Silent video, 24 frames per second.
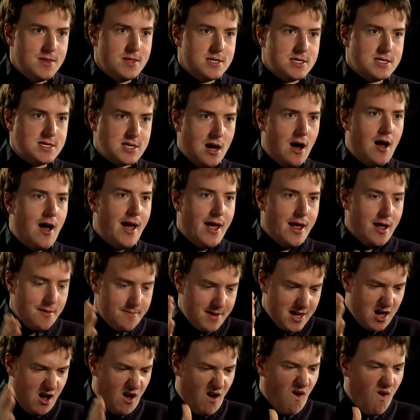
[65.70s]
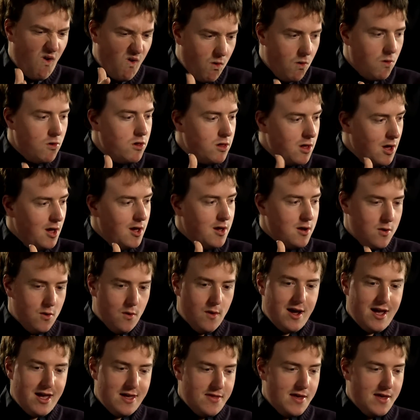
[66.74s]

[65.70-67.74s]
in the sky, a big hole where